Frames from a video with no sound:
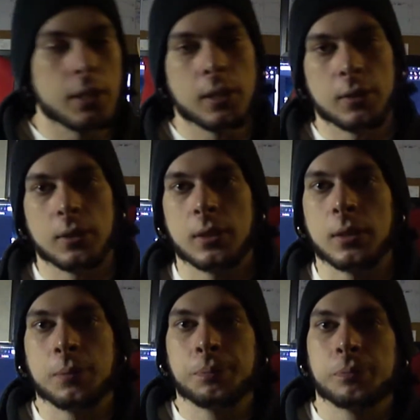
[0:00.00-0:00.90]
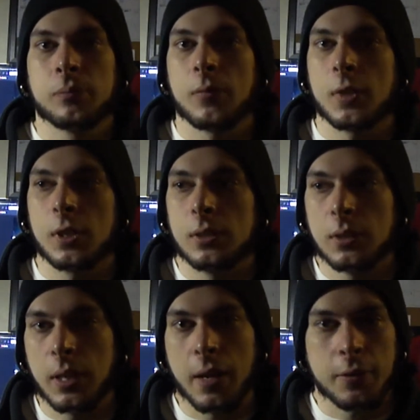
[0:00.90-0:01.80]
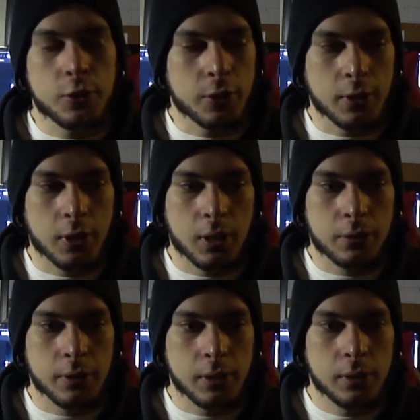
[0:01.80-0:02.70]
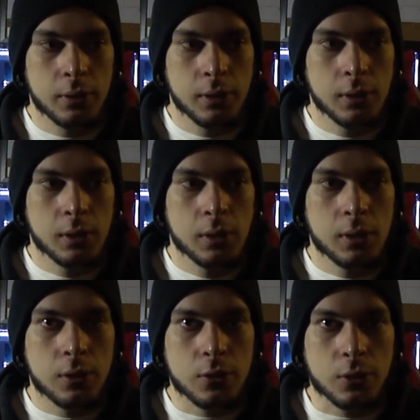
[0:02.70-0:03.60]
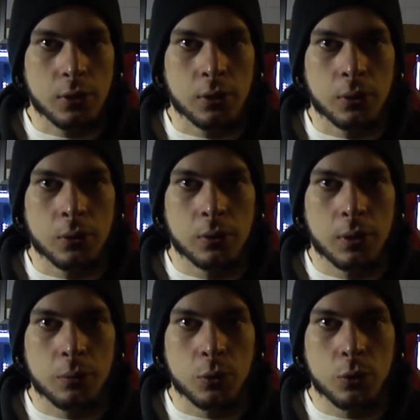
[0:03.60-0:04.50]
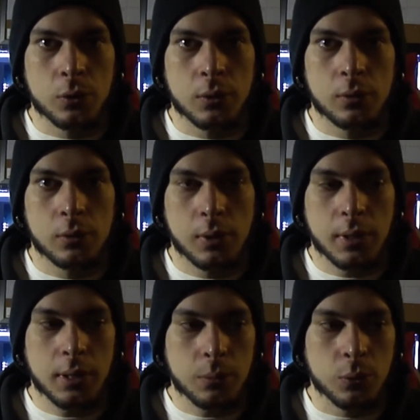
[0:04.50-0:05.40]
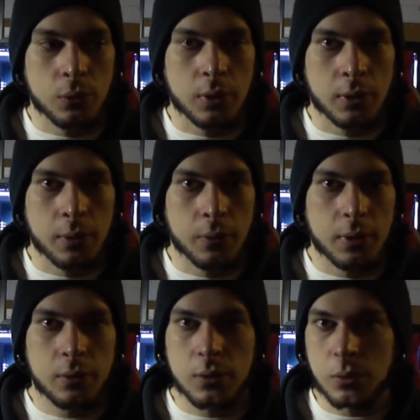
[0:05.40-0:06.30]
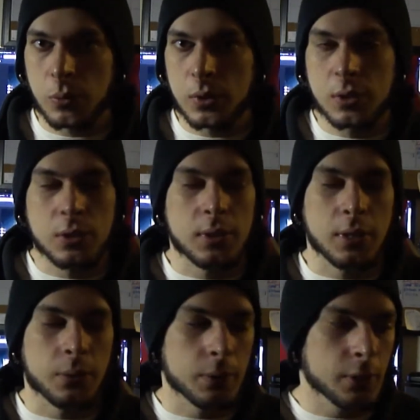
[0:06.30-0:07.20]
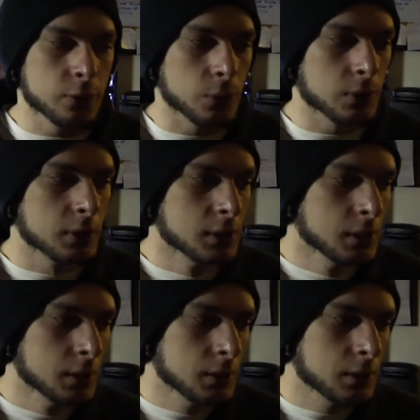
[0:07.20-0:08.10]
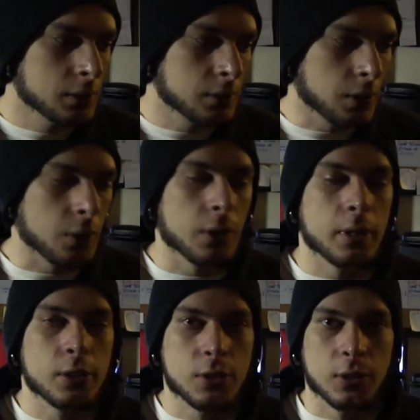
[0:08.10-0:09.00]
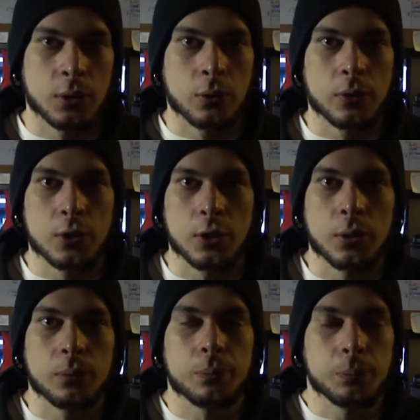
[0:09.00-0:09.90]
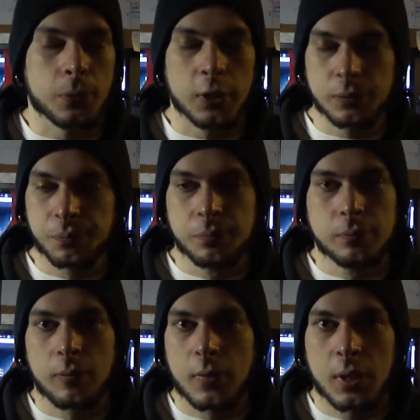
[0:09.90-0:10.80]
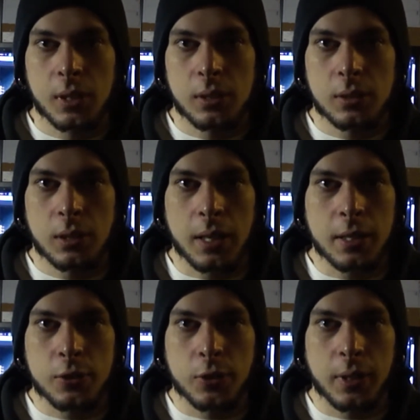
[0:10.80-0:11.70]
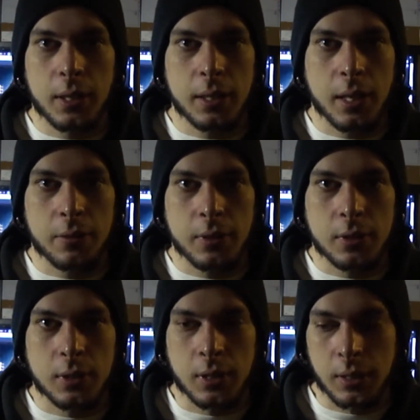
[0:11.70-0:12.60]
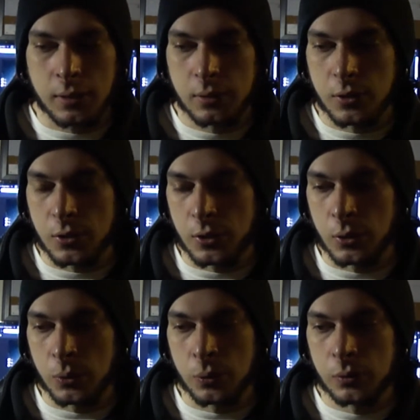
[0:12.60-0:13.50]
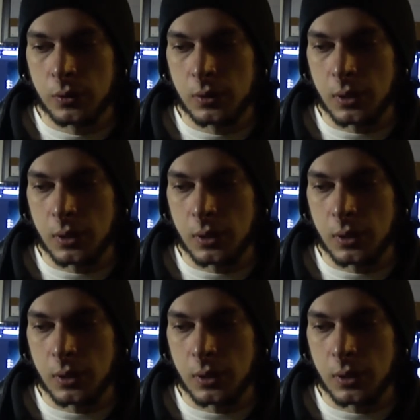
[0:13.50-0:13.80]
and I haven't drank coffee, so I think I'm doing alright with it. It was day 3 or 4. I don't know, I had to start over, so, but I didn't drink any caffeine today, so